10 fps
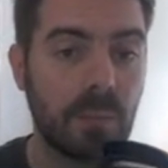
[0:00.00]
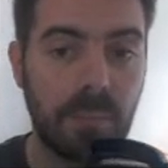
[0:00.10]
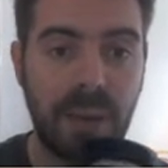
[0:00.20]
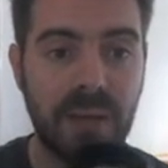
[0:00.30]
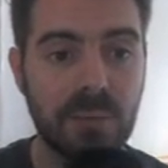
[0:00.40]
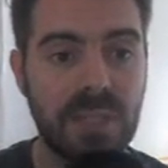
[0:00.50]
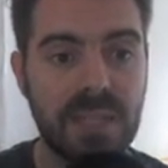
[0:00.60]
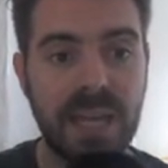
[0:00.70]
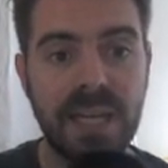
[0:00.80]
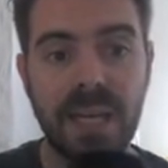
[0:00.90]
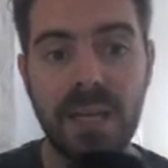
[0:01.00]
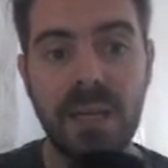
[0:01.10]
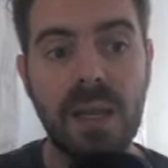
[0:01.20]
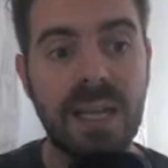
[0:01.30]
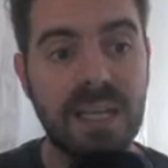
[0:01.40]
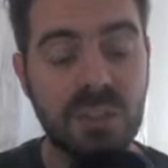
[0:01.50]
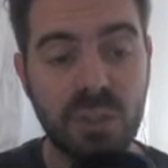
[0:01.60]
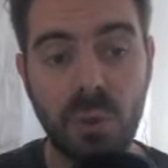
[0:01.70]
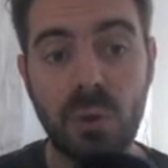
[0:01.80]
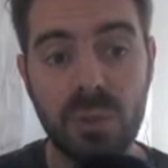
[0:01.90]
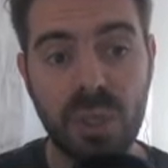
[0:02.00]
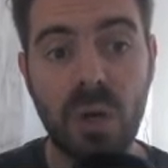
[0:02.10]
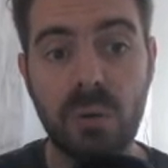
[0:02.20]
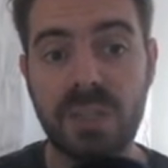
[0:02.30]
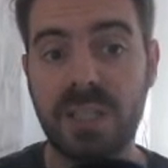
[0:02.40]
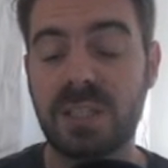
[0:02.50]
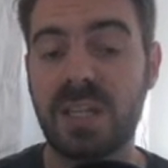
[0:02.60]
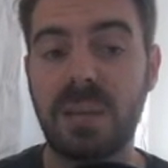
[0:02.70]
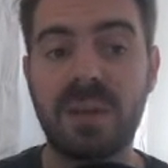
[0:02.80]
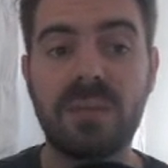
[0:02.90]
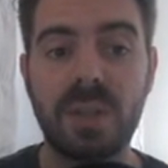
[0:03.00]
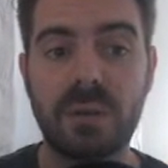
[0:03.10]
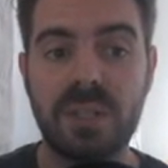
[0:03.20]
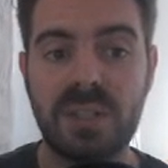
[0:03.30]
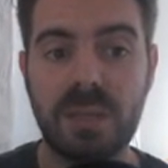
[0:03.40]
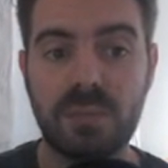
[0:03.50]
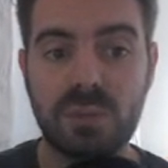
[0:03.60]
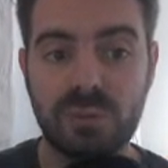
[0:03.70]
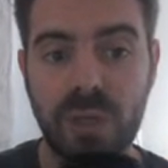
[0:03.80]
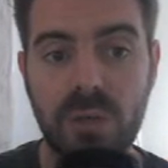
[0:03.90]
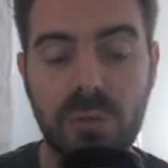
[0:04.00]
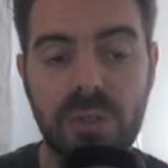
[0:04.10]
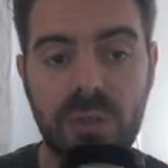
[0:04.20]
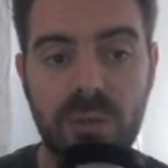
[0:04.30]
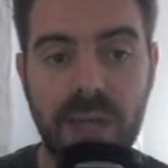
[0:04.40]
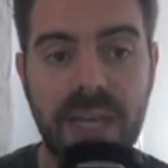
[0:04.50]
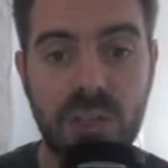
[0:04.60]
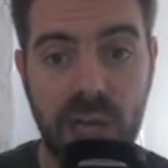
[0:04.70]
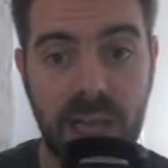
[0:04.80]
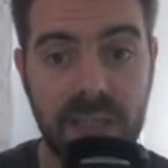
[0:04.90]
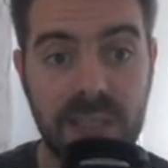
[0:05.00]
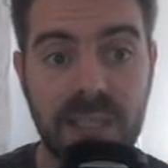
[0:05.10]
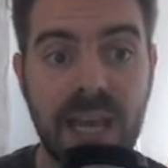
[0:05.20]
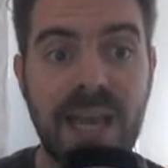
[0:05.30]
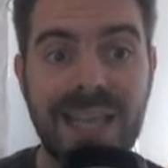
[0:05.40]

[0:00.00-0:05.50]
Penalty taker. He scores goals in this team, even though this team struggles to create chances.